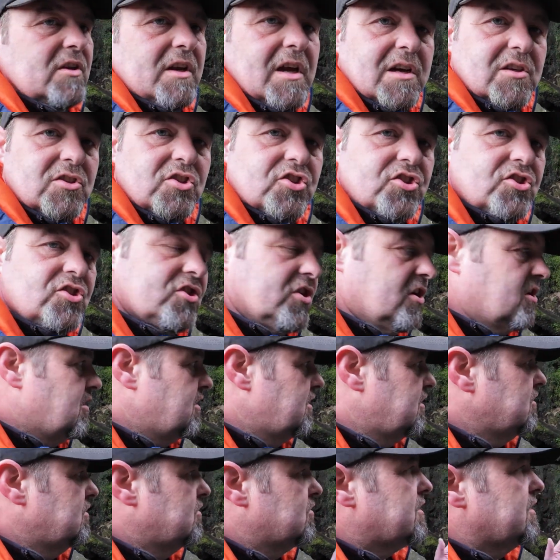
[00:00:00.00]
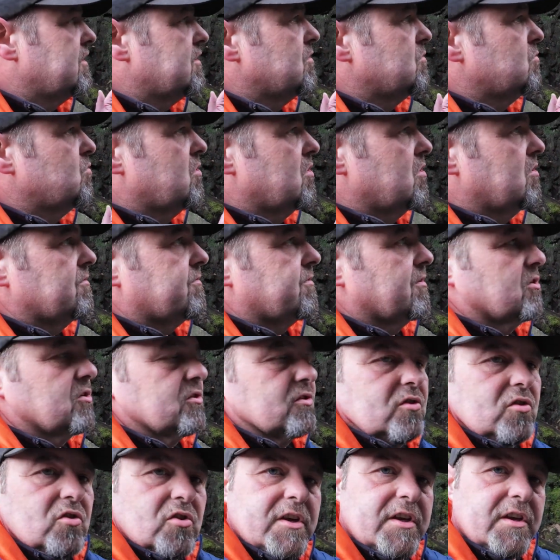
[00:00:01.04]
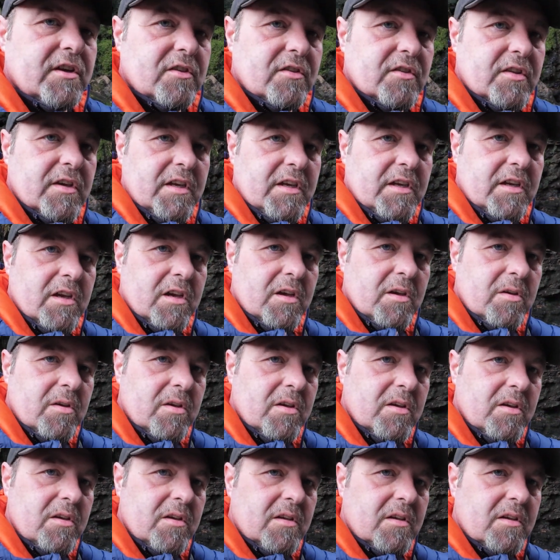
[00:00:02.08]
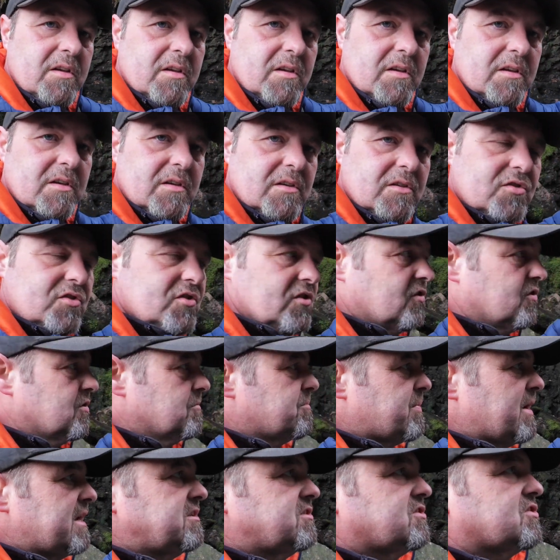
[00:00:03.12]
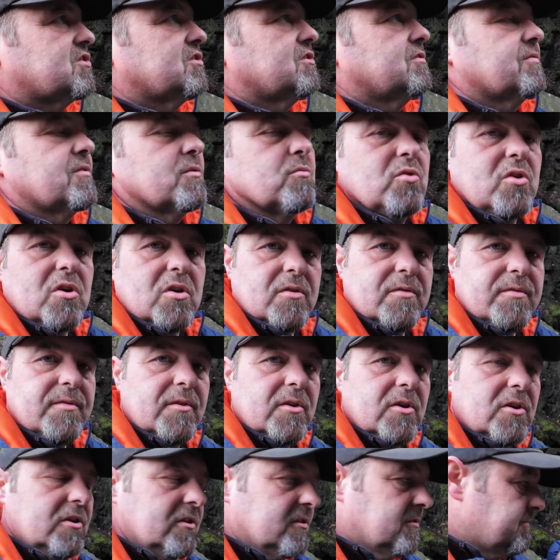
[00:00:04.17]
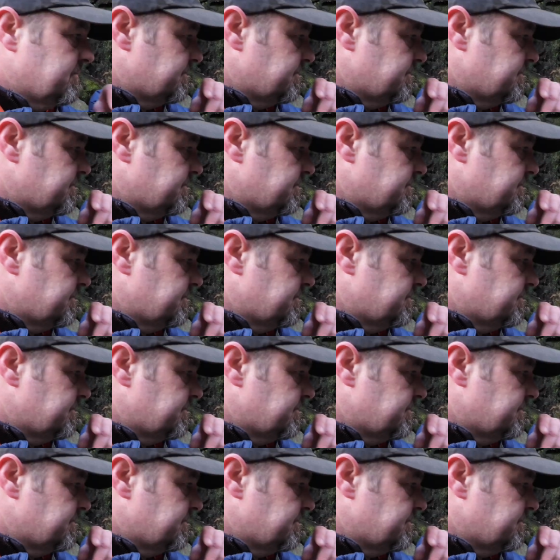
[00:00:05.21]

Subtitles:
a nice shot looking at the waterfall and looking at the sort of the basin of the waterfall.